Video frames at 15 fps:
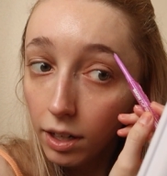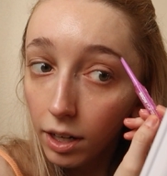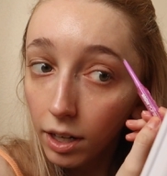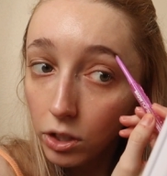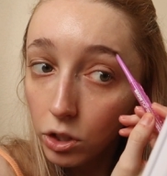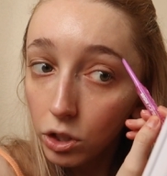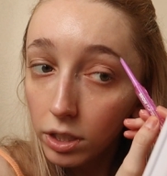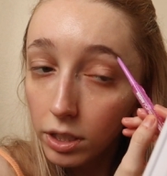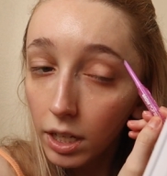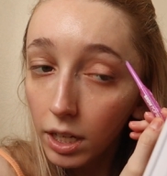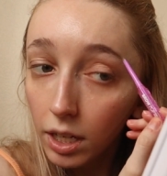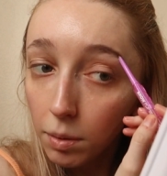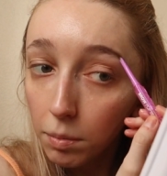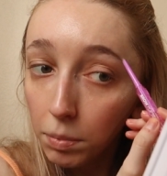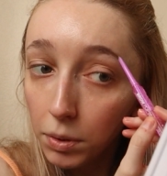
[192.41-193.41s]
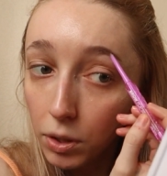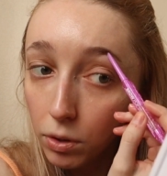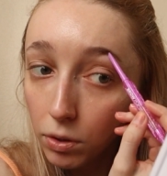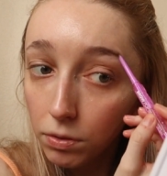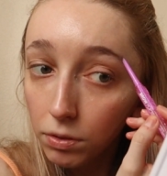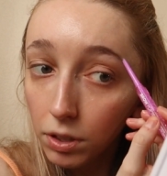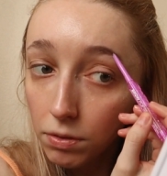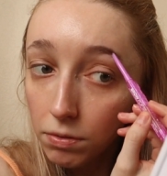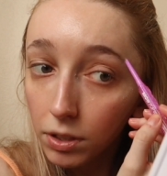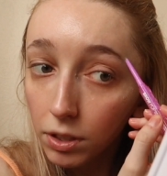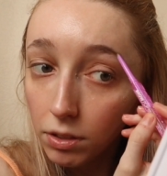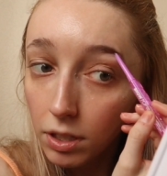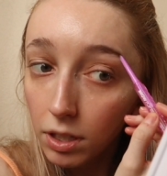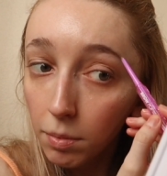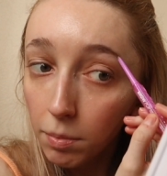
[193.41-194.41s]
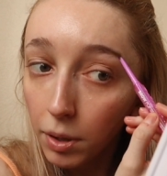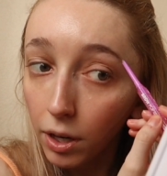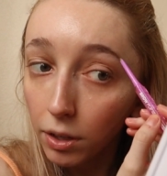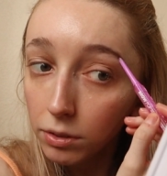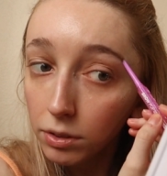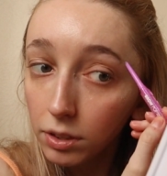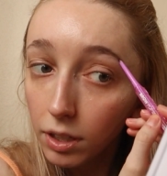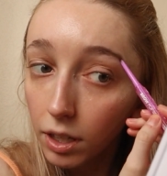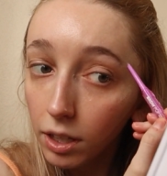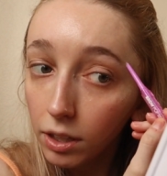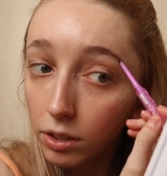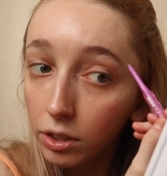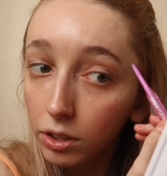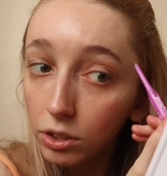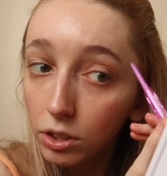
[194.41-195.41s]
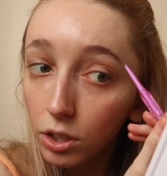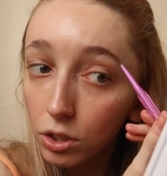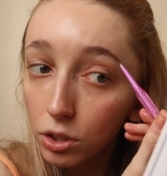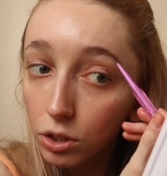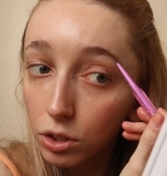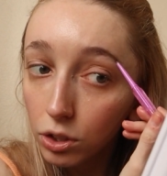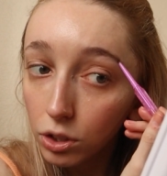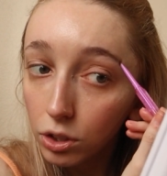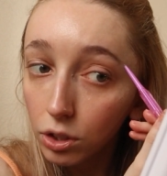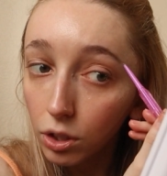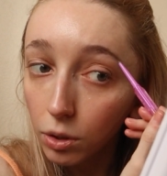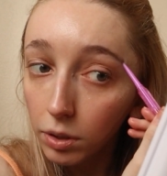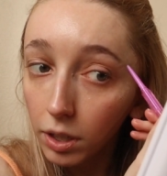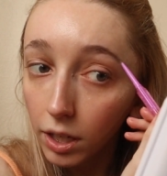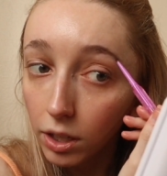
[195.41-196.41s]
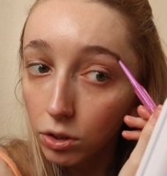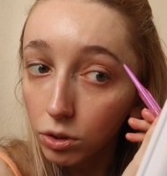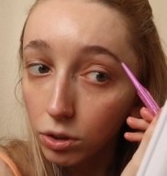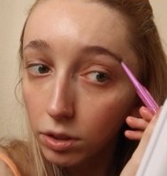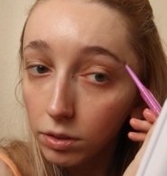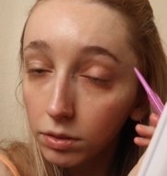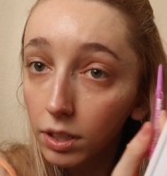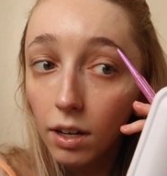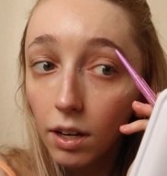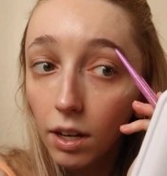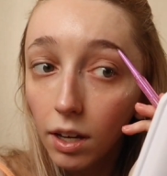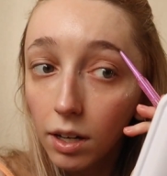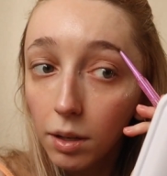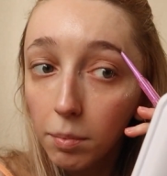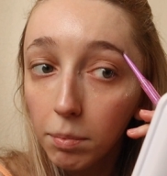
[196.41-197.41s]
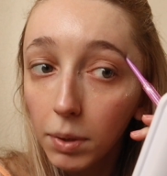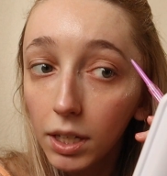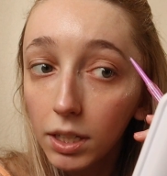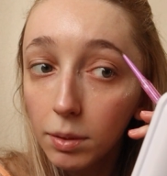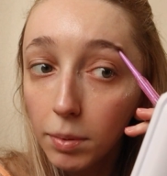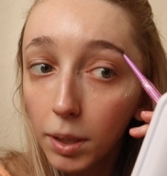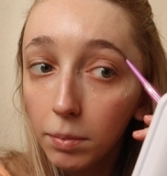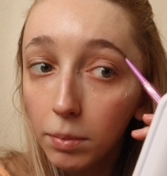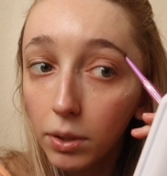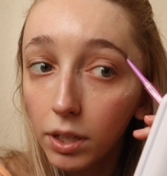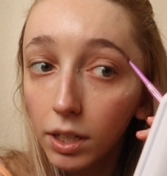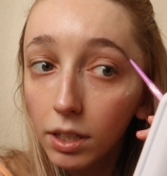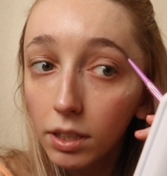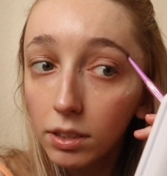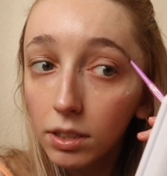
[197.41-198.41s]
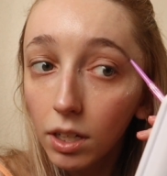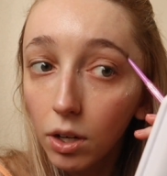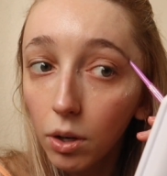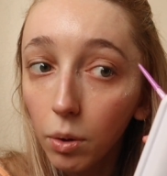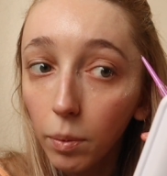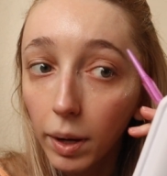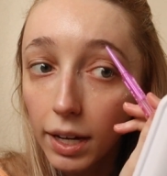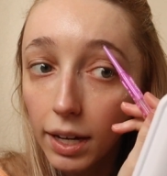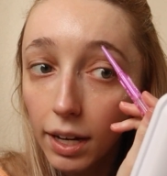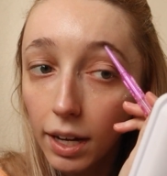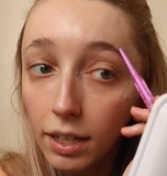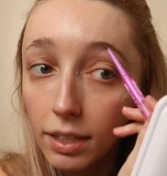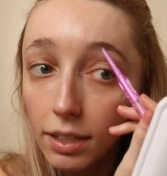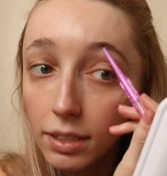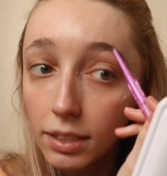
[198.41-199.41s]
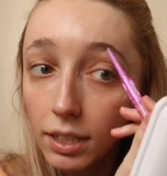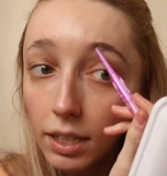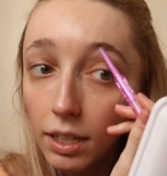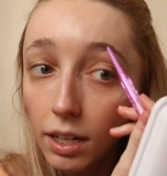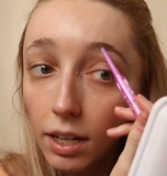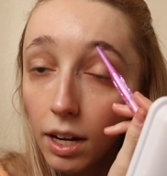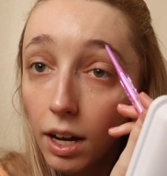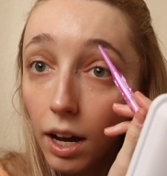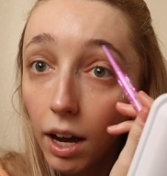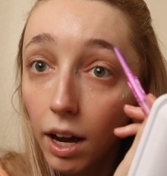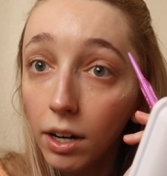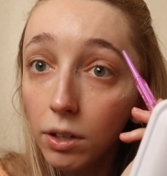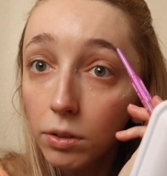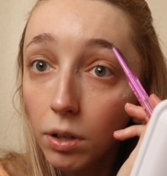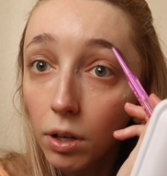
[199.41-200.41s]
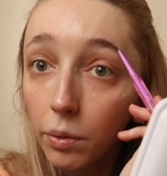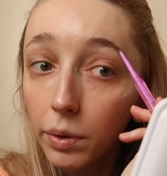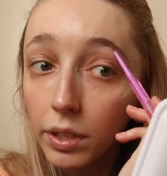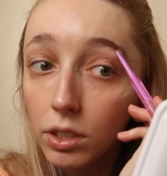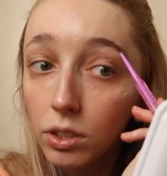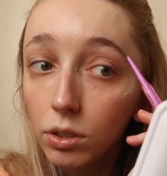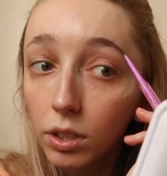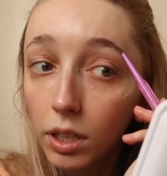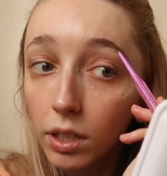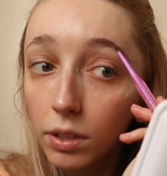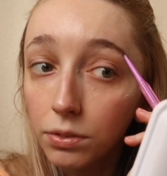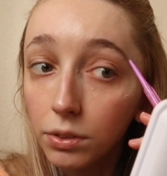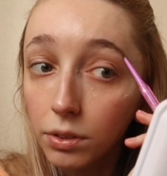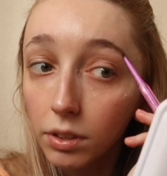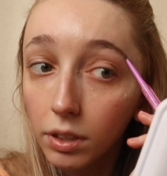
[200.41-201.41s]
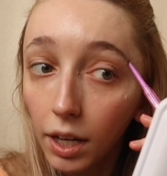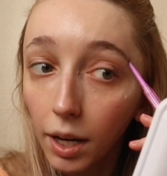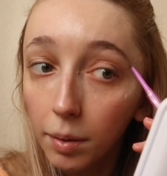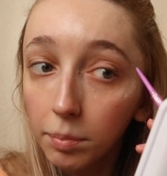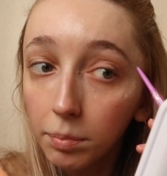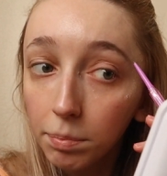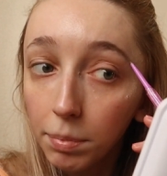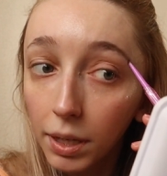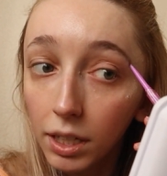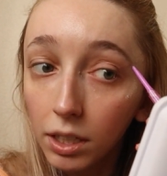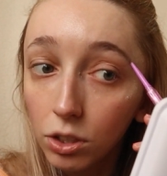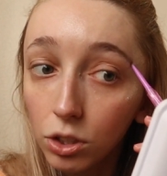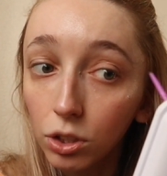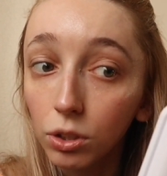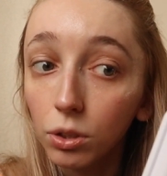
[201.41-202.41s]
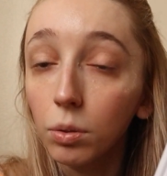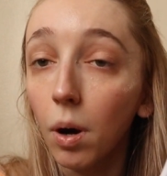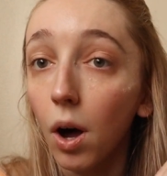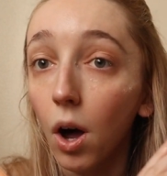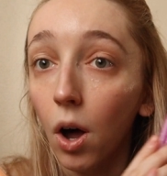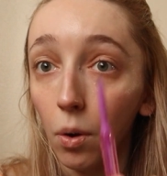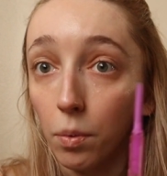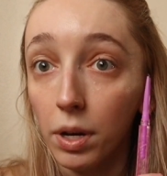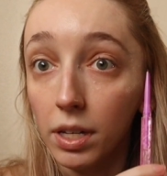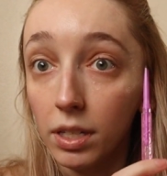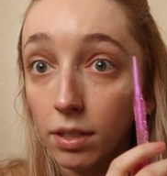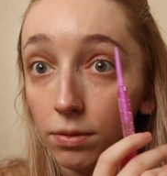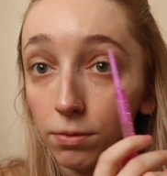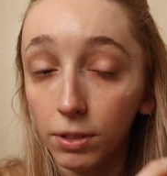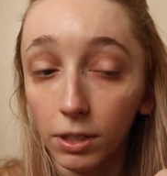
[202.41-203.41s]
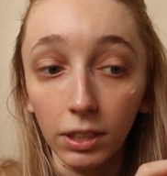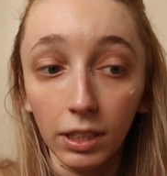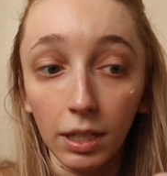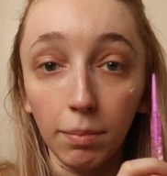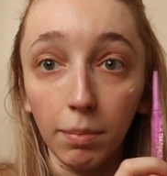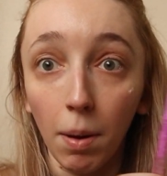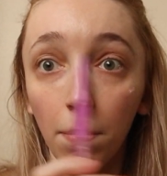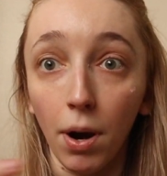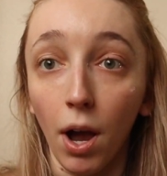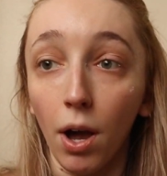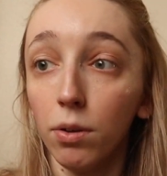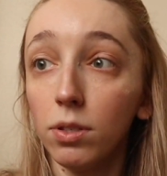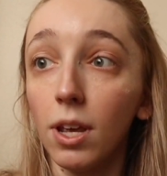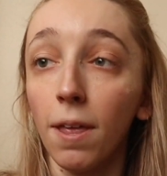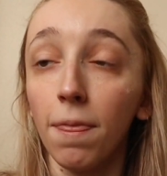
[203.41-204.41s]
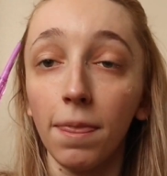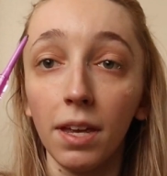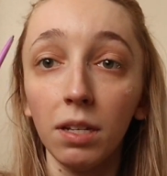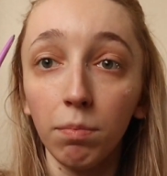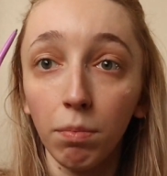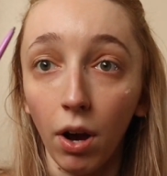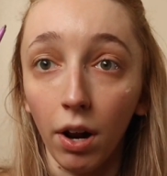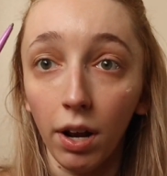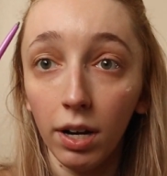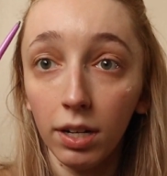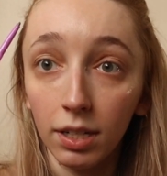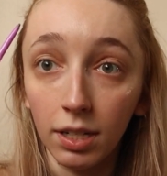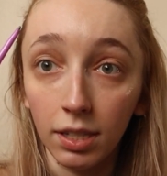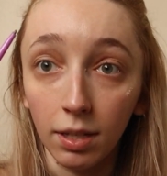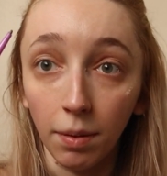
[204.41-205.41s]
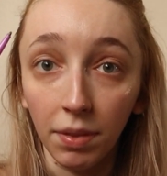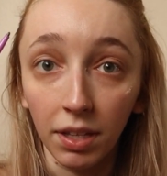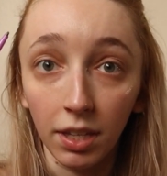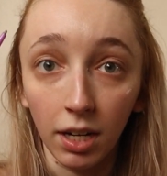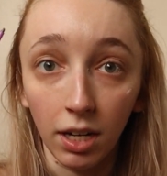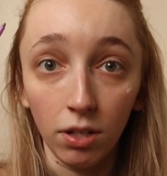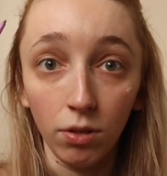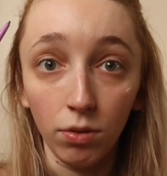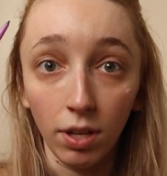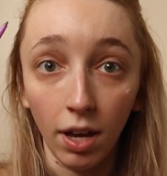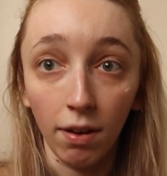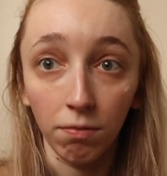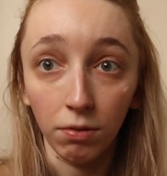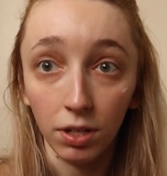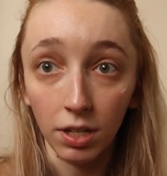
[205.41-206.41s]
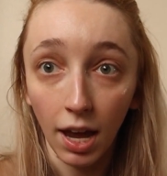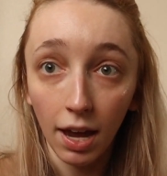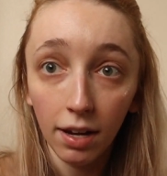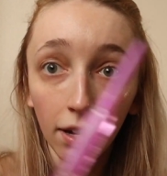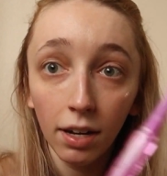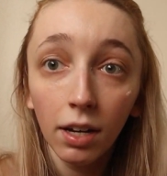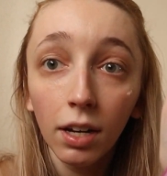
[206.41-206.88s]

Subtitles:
It just like beautifully fills in the brows. It looks so natural, and it makes my mornings quick and easy. I don't always do like a full glam, but I do always fill in my brows, and this product is something that I use every day.